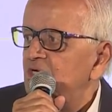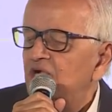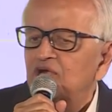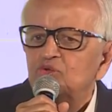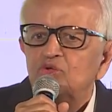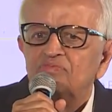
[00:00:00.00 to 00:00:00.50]

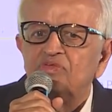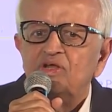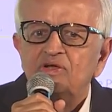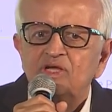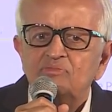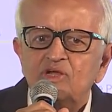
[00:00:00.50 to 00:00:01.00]
and you have
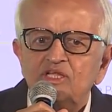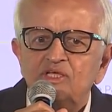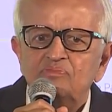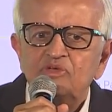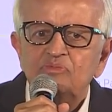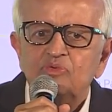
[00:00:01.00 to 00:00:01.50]
300
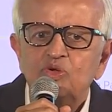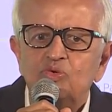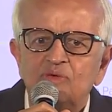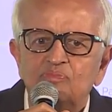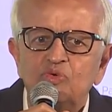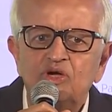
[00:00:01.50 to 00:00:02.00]
million people who
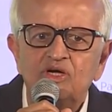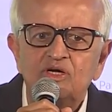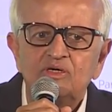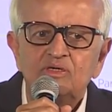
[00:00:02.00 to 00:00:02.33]
are poor,